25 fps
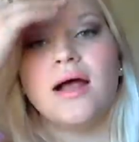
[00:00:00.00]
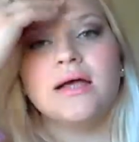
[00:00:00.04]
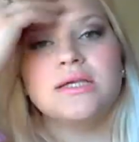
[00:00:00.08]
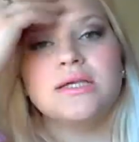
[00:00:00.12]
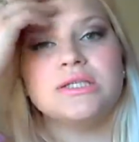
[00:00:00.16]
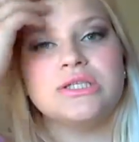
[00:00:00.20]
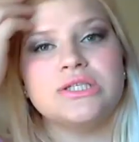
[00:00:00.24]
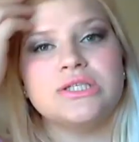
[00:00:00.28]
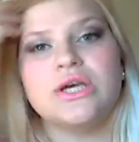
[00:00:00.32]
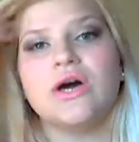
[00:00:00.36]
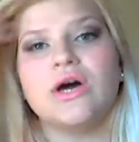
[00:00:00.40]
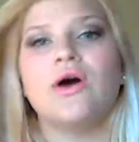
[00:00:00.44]

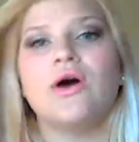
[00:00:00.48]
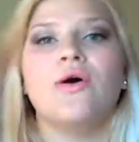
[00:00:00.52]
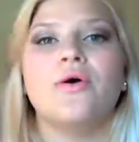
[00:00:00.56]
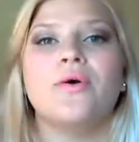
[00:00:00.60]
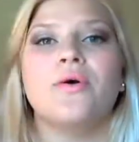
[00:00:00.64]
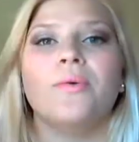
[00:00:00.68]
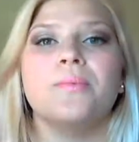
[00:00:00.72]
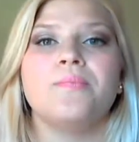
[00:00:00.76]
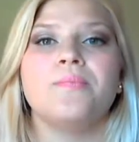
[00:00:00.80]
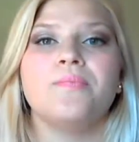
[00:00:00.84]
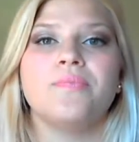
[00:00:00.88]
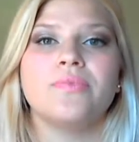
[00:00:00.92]

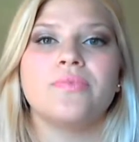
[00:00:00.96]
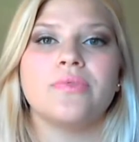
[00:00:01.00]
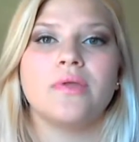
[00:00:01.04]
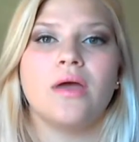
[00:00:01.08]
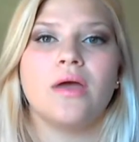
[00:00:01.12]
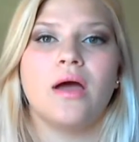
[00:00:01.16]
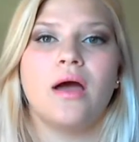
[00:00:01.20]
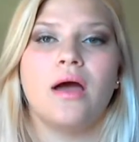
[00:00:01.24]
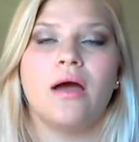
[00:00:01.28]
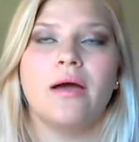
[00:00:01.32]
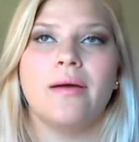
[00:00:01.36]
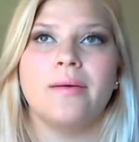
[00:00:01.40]
So,
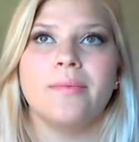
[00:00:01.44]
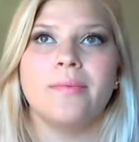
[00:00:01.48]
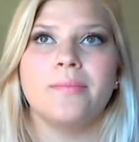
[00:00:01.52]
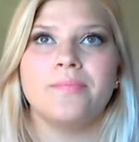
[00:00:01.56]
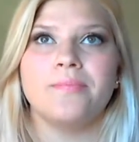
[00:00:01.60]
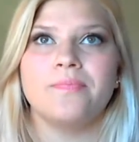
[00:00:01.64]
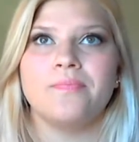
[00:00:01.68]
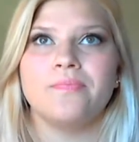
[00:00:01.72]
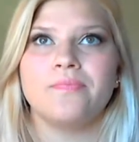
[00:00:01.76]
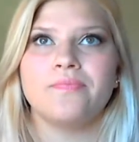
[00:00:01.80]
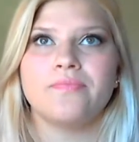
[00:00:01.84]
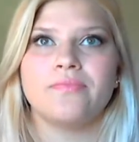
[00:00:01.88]

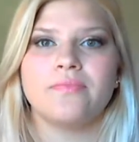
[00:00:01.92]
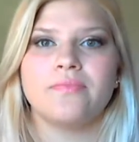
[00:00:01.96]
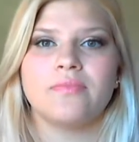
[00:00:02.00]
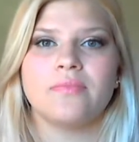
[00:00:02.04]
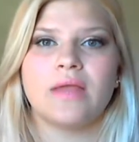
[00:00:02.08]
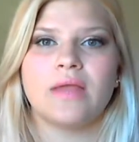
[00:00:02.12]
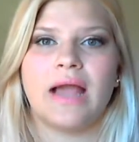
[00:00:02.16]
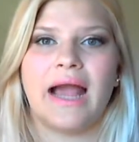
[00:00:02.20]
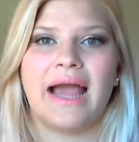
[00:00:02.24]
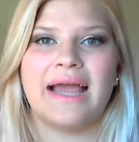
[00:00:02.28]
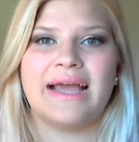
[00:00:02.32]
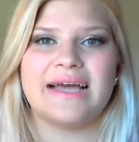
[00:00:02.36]

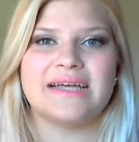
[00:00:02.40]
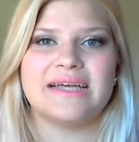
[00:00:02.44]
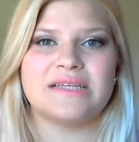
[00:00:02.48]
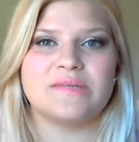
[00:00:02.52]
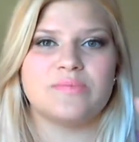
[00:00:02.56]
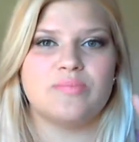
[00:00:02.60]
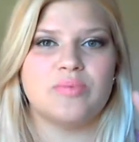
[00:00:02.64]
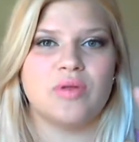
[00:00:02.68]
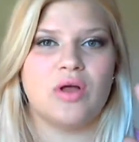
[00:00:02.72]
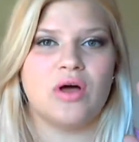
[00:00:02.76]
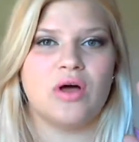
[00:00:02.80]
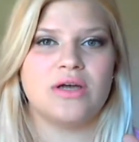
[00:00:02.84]
I guess
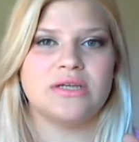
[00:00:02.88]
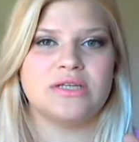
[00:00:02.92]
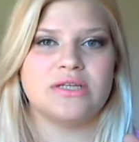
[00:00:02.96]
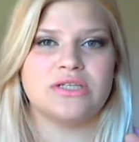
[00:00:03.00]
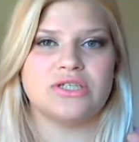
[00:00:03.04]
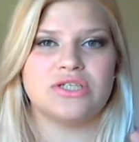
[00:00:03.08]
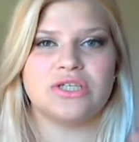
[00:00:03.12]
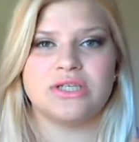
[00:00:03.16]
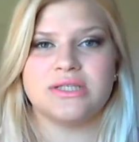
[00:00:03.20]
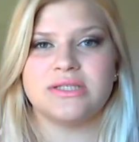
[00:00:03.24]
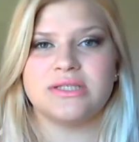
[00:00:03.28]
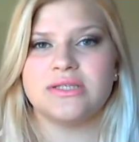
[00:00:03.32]
blonde
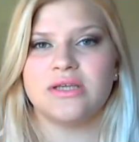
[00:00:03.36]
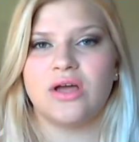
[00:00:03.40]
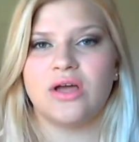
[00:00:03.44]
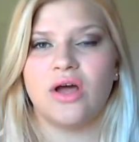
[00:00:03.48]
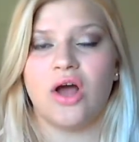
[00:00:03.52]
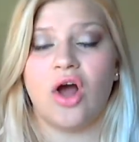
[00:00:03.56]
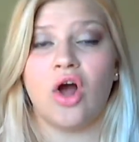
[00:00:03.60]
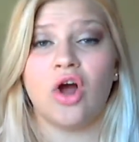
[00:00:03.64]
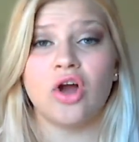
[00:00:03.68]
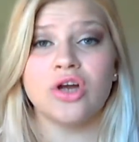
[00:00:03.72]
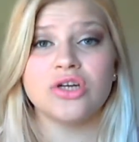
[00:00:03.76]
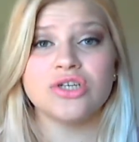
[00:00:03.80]
is just
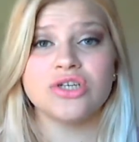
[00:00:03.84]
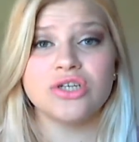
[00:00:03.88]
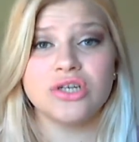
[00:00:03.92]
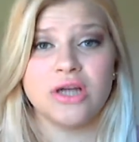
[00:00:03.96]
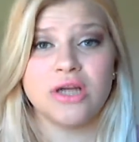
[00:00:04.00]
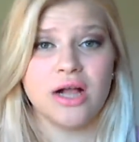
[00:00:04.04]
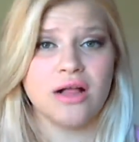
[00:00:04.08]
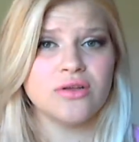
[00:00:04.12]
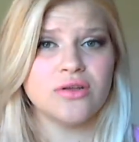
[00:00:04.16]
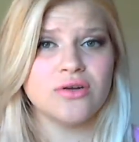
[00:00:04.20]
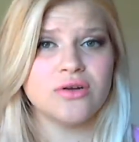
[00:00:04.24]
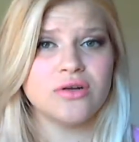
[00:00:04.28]
a harsher
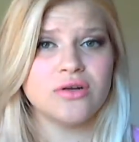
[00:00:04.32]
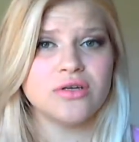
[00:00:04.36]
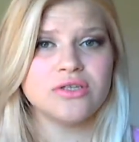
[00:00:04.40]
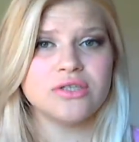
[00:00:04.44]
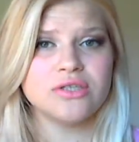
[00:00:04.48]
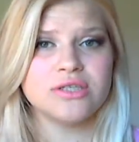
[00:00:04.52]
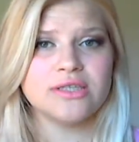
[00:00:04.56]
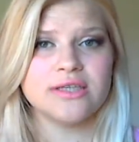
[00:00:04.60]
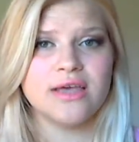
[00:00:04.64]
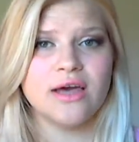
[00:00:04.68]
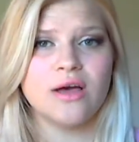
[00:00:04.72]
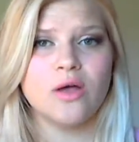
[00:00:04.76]
color on your
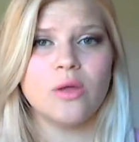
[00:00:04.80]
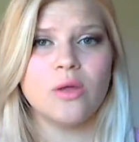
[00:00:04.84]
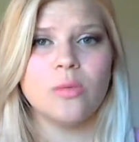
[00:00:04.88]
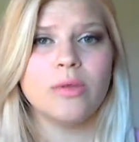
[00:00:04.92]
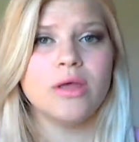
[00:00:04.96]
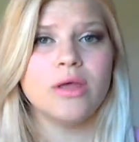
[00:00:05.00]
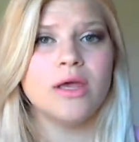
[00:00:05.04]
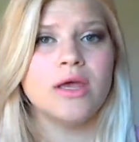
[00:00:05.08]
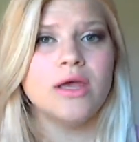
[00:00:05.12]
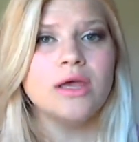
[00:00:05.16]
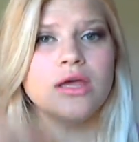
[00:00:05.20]
scalp.